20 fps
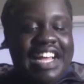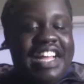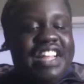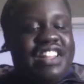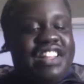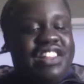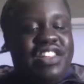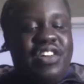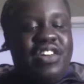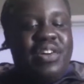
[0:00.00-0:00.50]

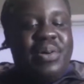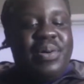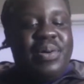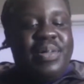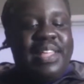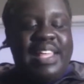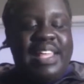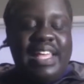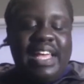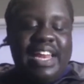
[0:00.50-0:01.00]

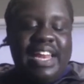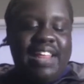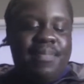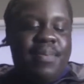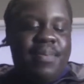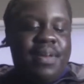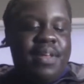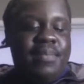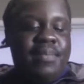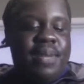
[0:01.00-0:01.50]
so yeah, that's
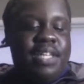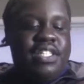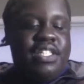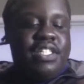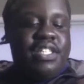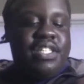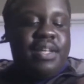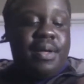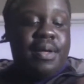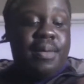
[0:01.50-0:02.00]
pretty
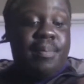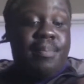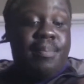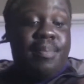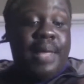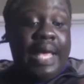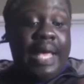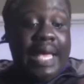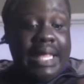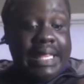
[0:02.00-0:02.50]
much the
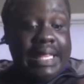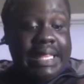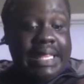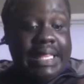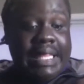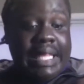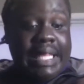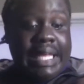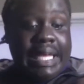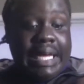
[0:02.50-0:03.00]

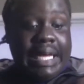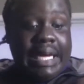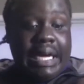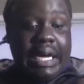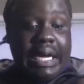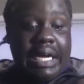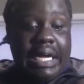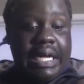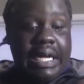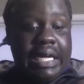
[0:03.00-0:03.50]
basic
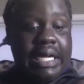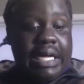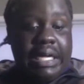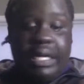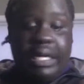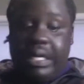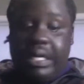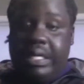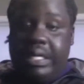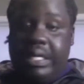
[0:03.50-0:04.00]

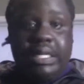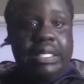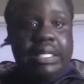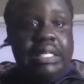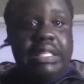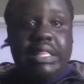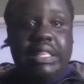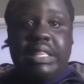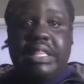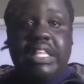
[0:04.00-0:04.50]

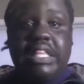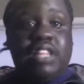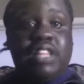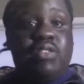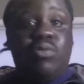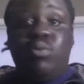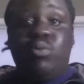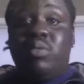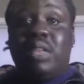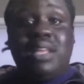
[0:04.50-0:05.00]
the
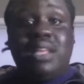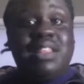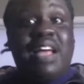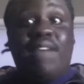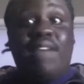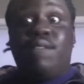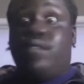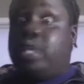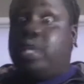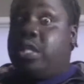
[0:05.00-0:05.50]
two things
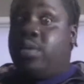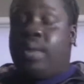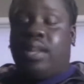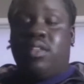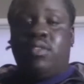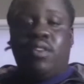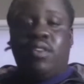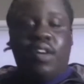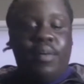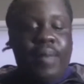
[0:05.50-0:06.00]
I really wanted
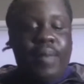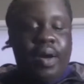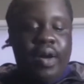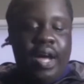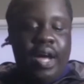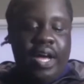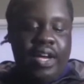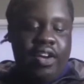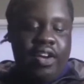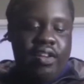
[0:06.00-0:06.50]
to talk
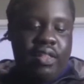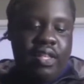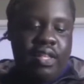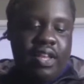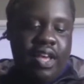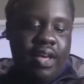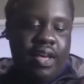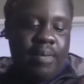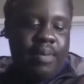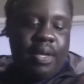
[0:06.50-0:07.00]
about on here today,